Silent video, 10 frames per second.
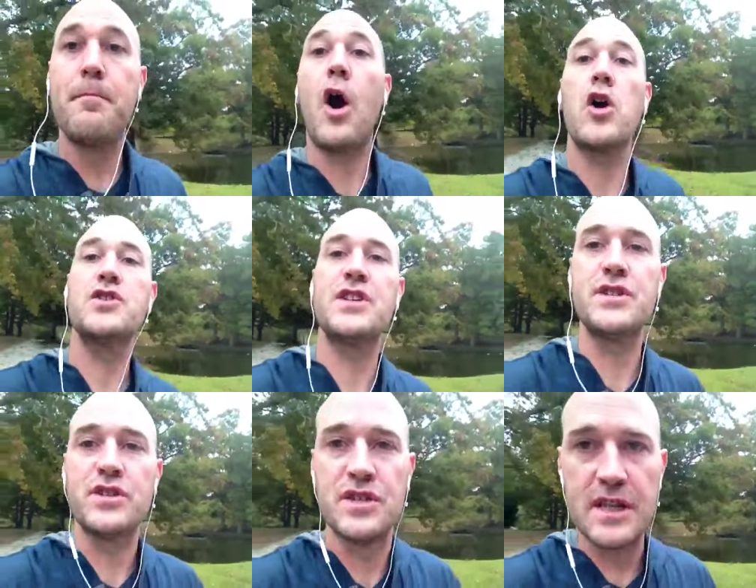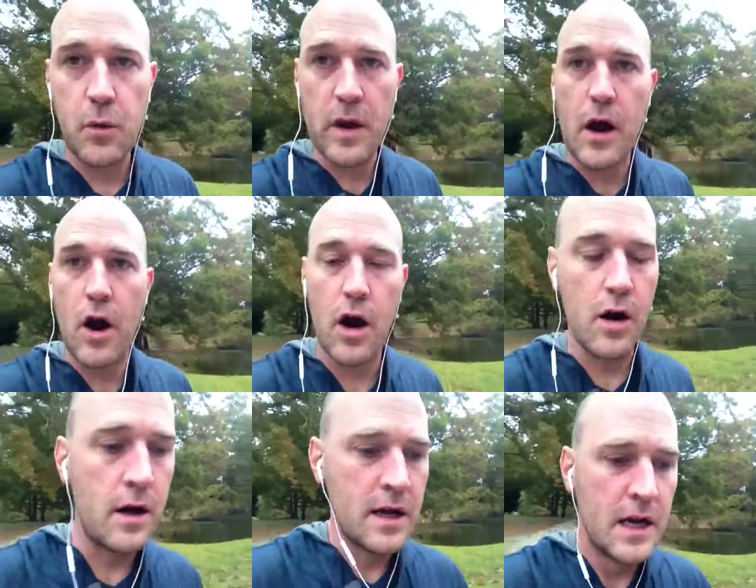persons that we are,
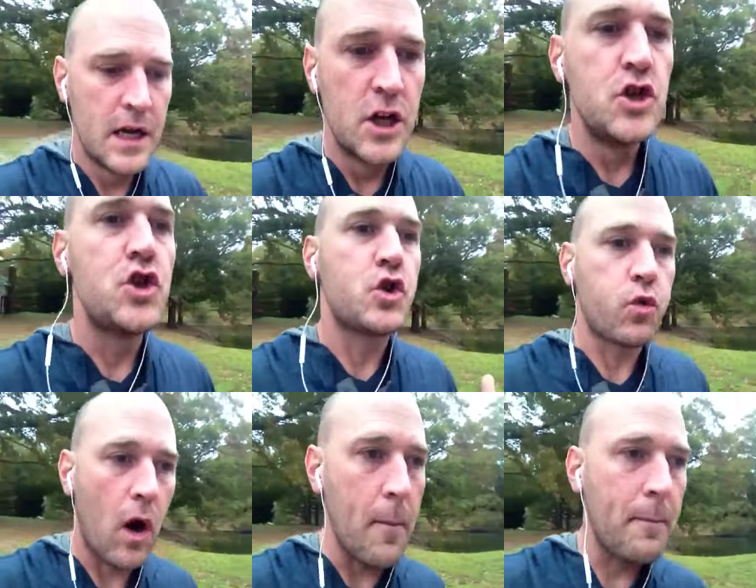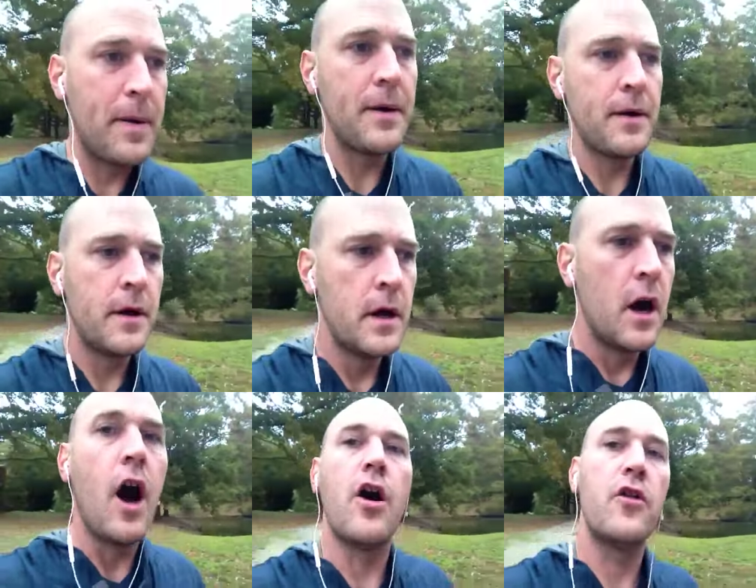trump
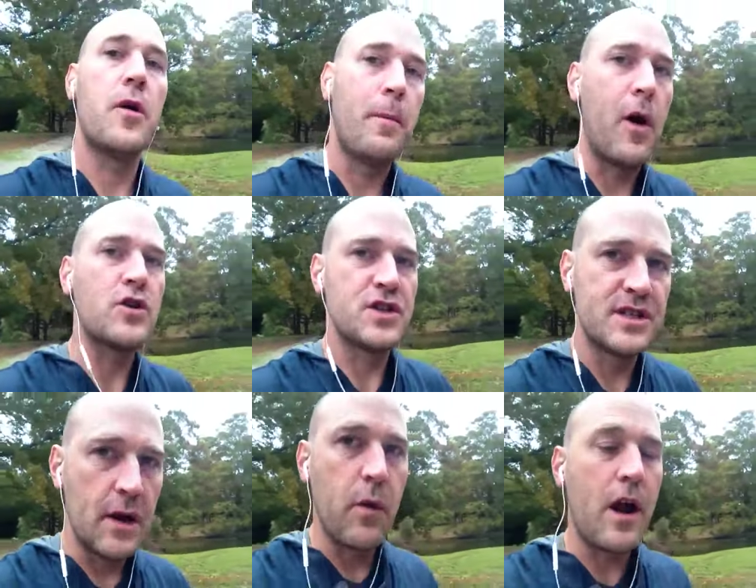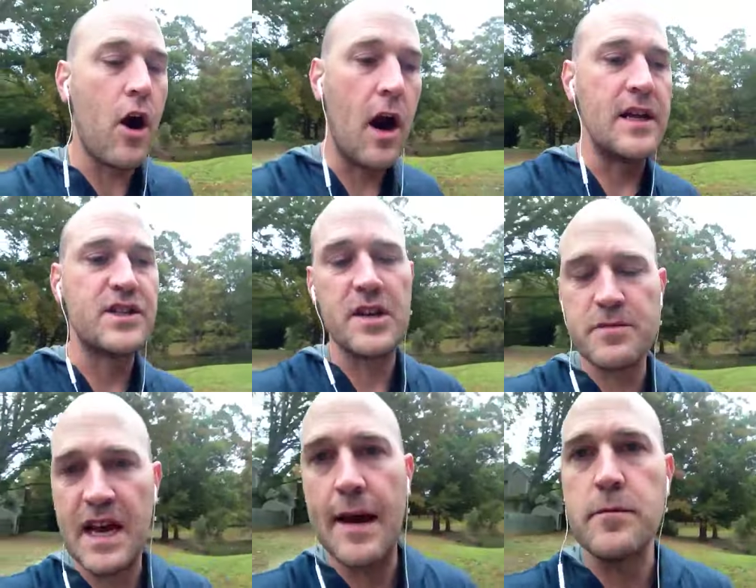other persons that we are, and
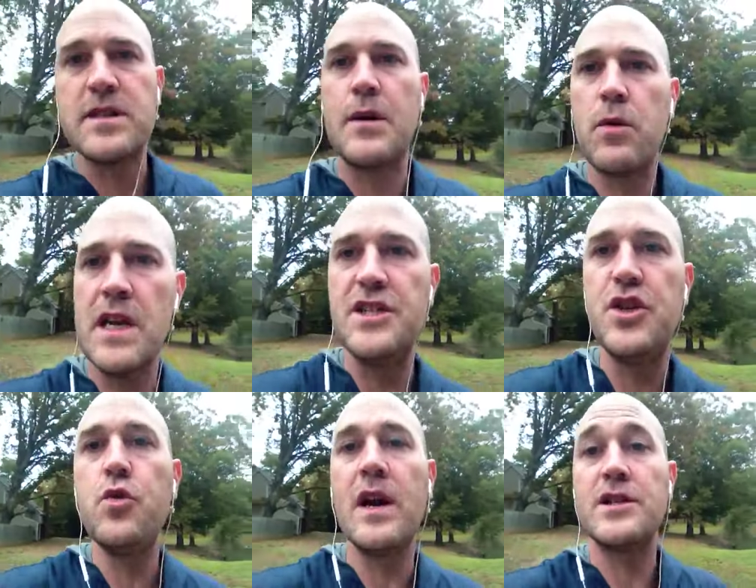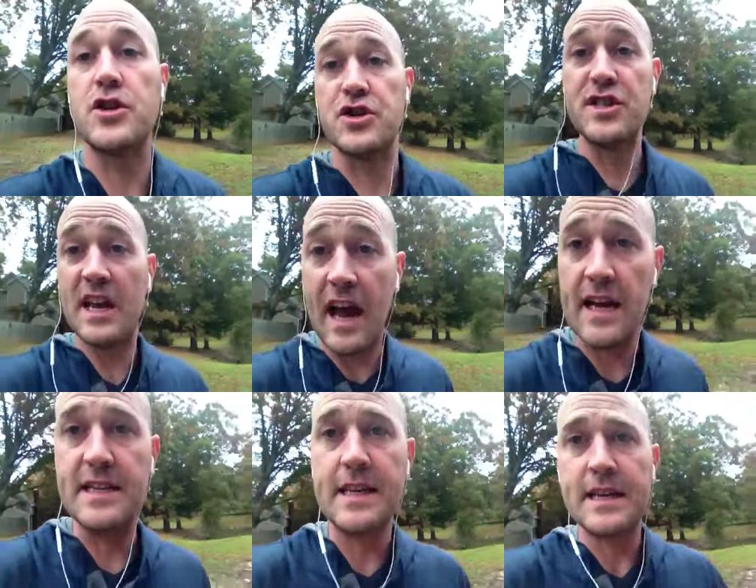sometimes they really do
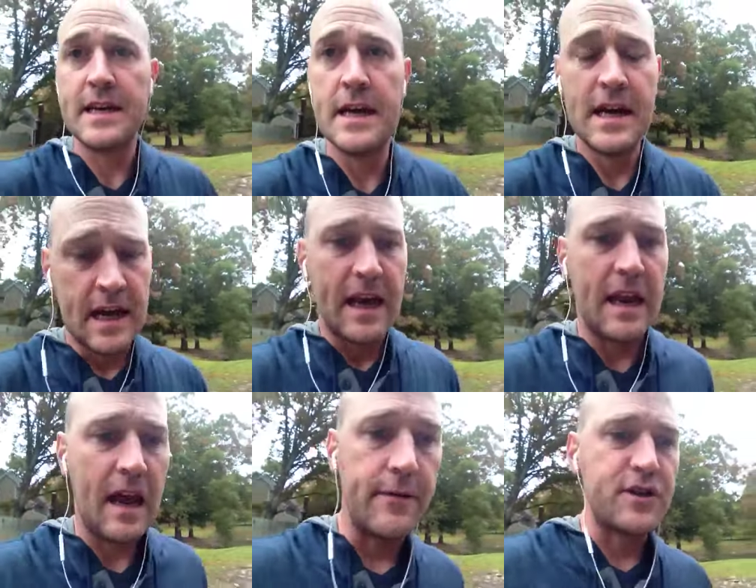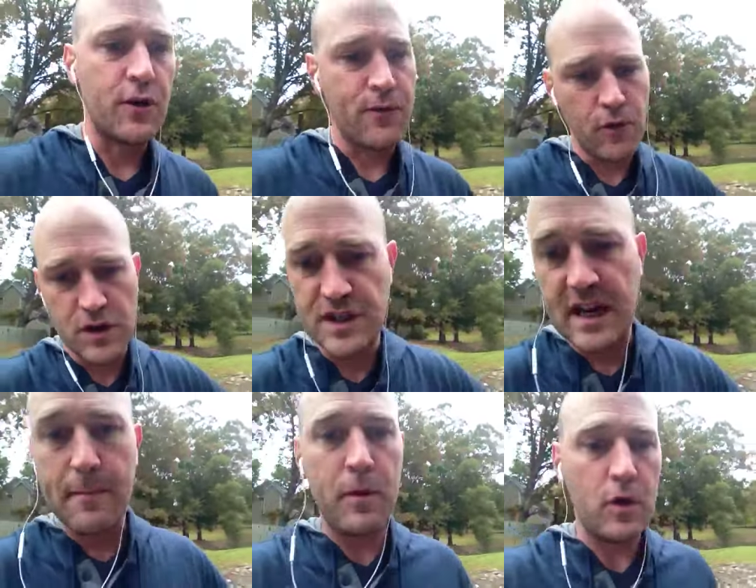intersect in life. So, for
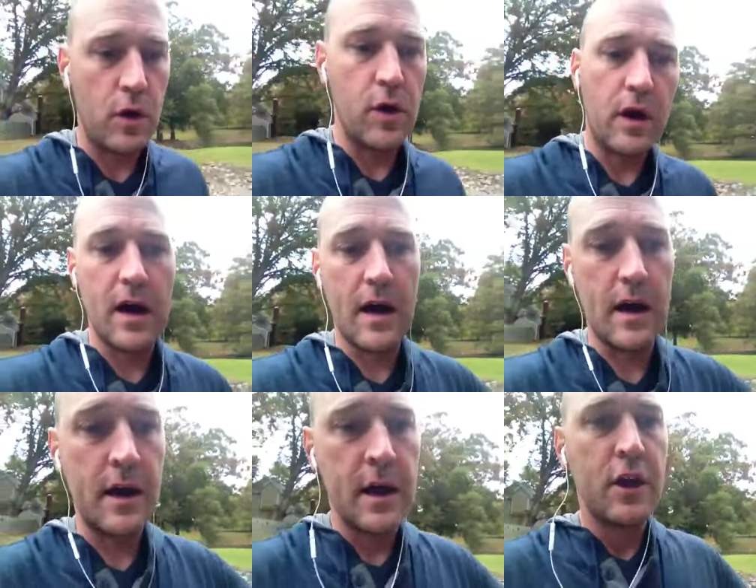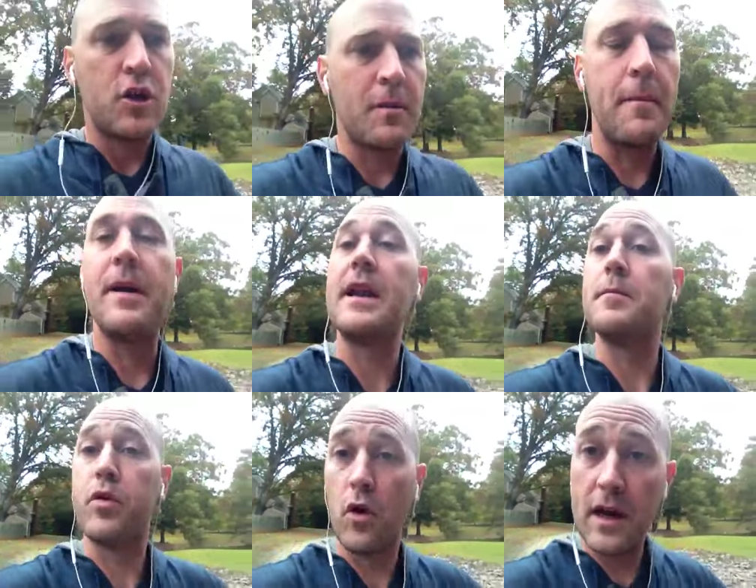example, uh, you might be an
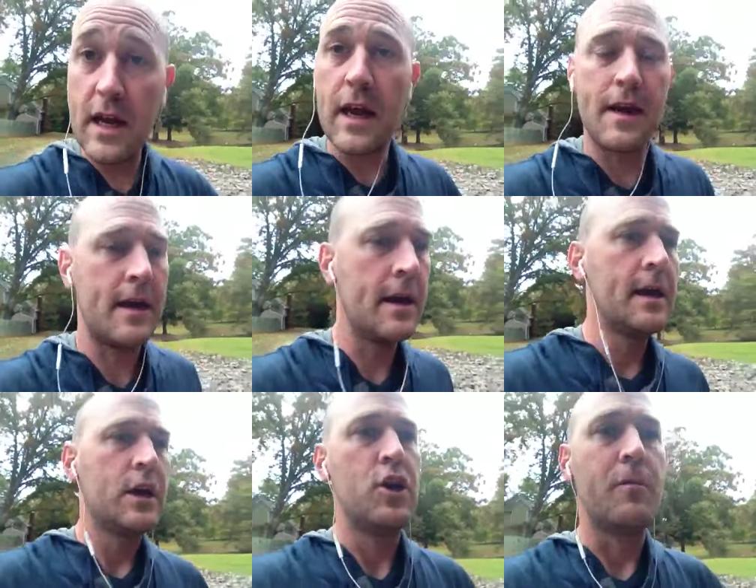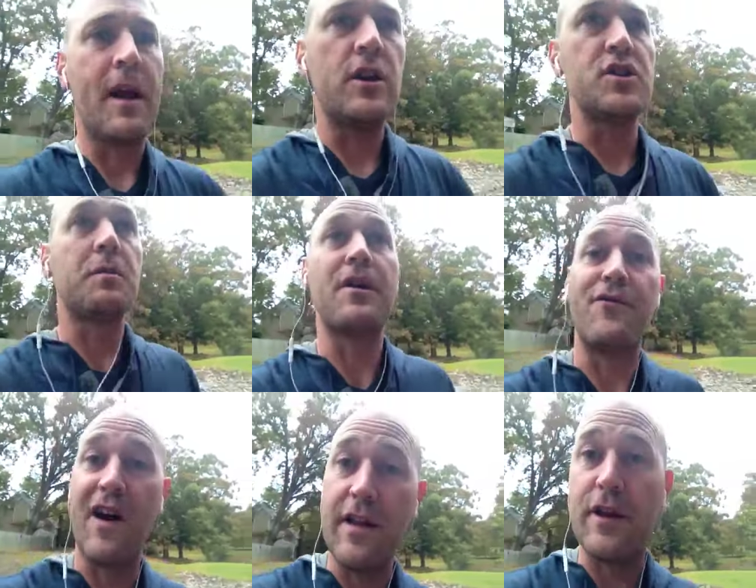employee, you might also be a
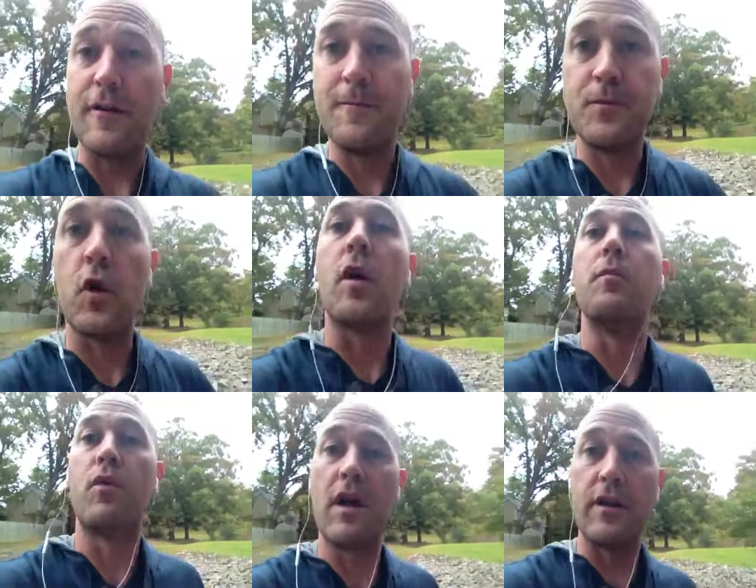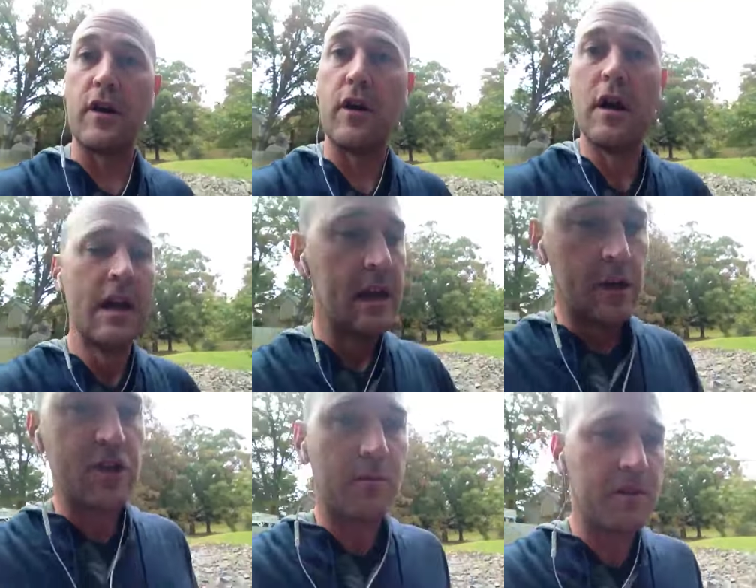father or a brother. Now,
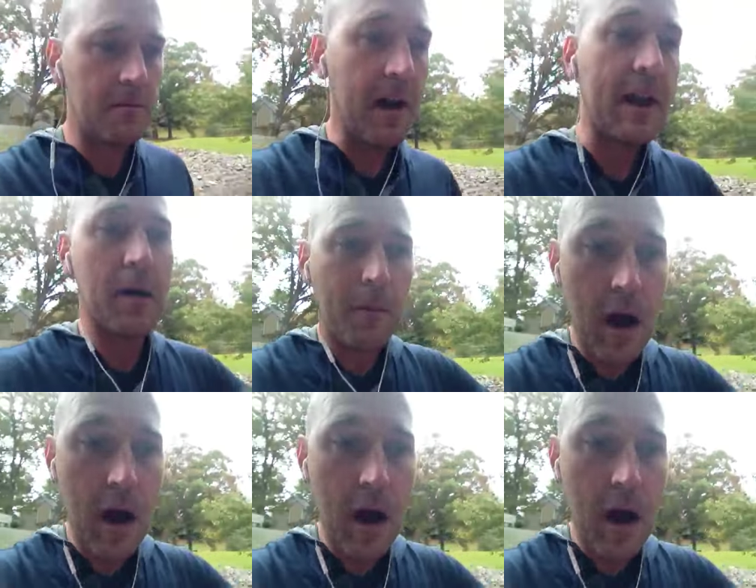something might come